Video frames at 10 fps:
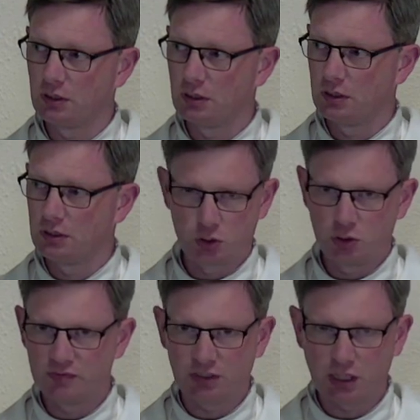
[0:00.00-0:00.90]
So you lived
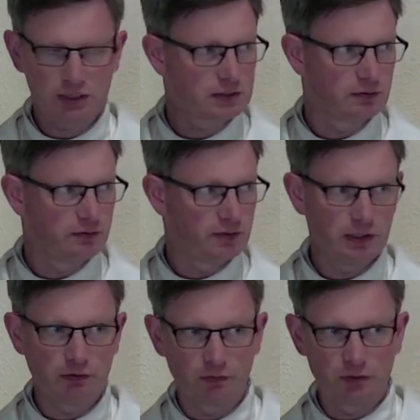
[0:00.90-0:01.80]
in constant fear
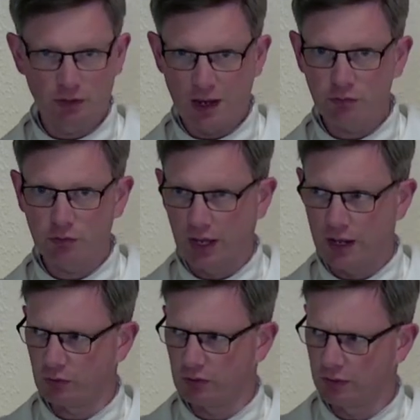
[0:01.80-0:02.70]
of, you know, everyone,
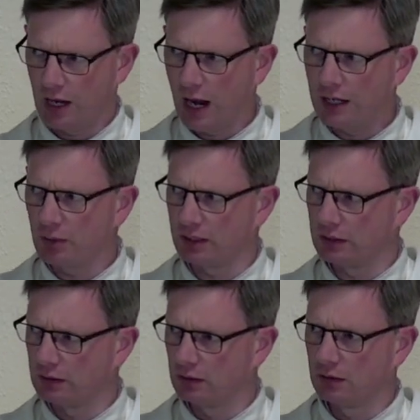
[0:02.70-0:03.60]
everyone, anybody,
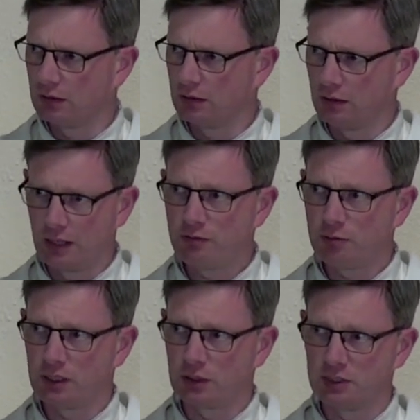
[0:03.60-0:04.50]
and
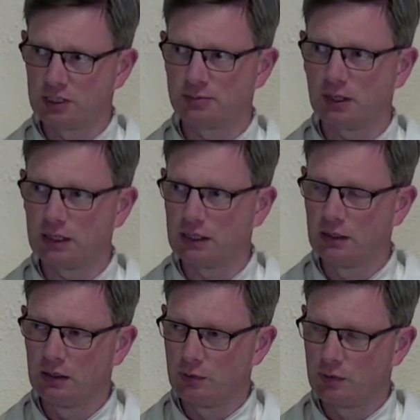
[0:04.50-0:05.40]
everybody could be a spy.
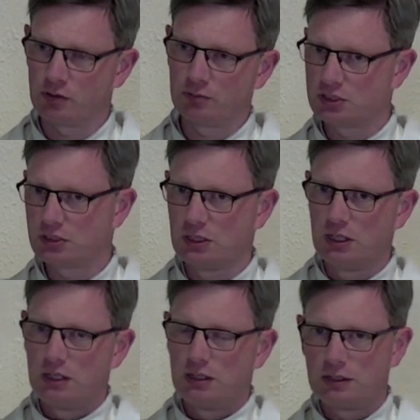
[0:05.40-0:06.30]
We have another mission
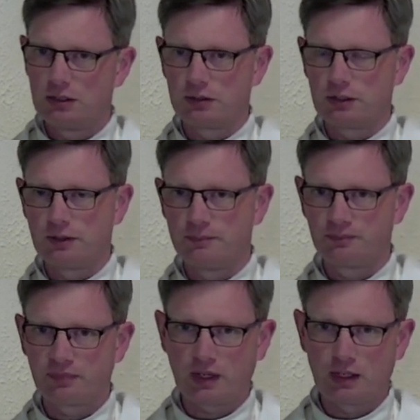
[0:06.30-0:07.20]
near the,
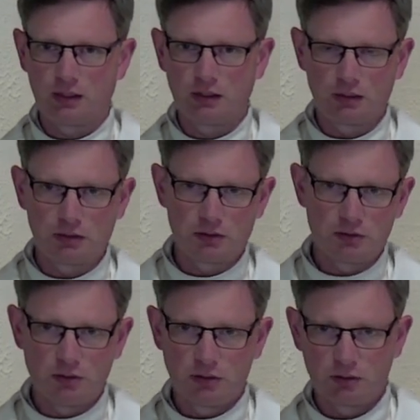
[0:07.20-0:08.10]
uh,
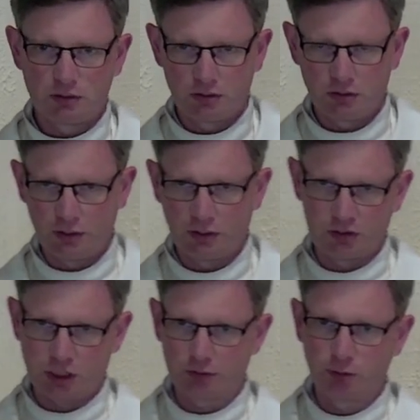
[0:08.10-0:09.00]
in, in the
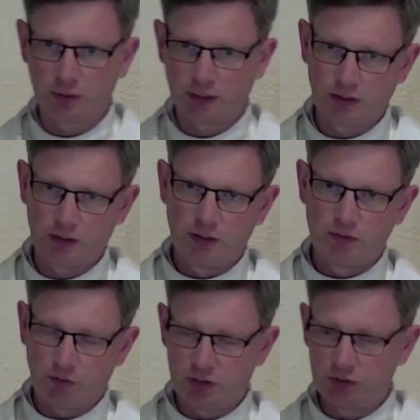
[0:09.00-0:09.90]
Czech Republic,
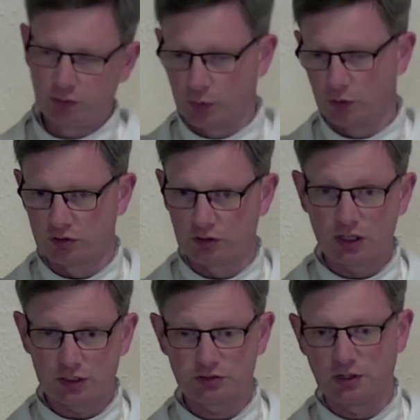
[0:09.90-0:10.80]
very near the border to
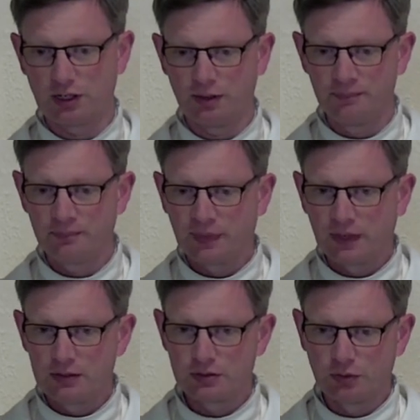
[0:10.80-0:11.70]
Austria.
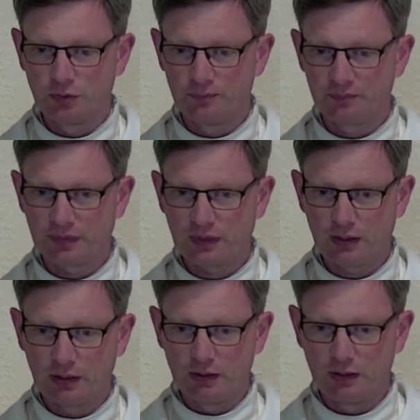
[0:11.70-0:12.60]
So
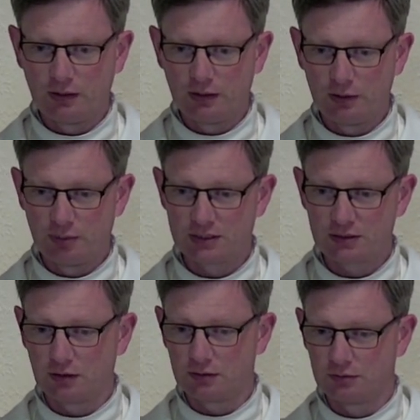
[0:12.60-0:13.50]
uh, in a place
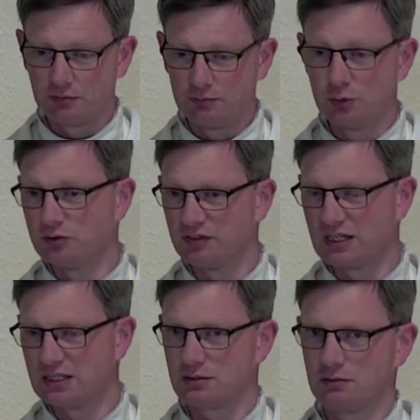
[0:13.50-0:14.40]
called Budweis.